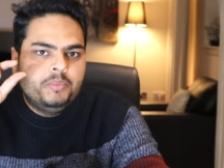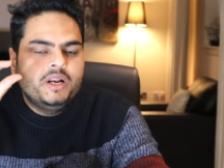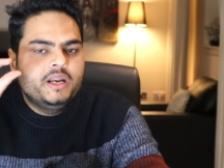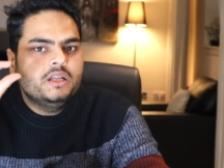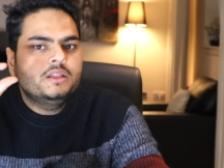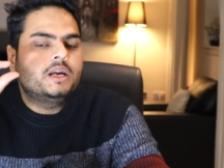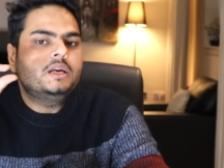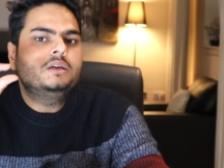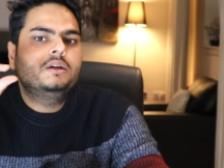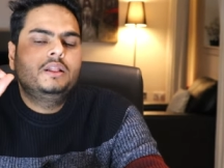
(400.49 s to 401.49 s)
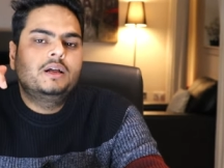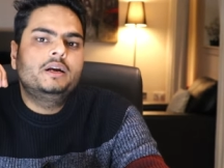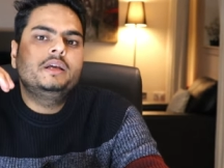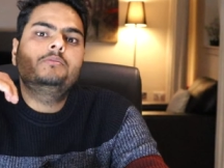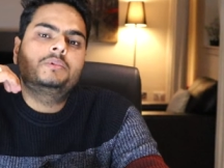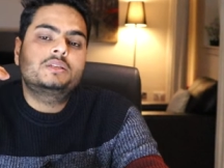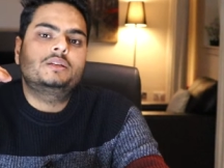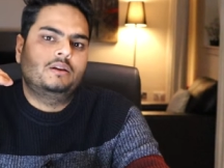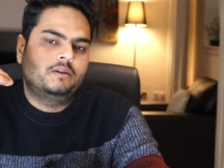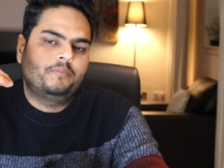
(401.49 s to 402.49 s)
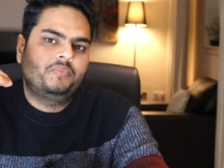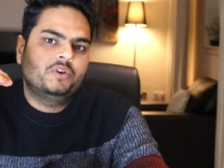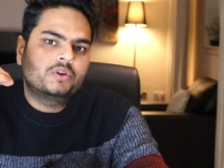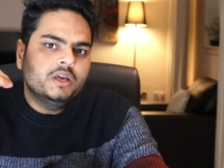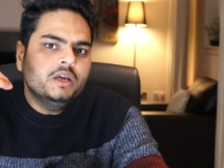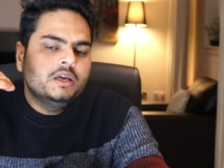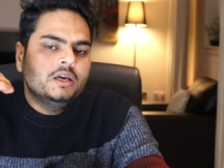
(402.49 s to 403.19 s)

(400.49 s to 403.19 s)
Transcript: building that learning muscle okay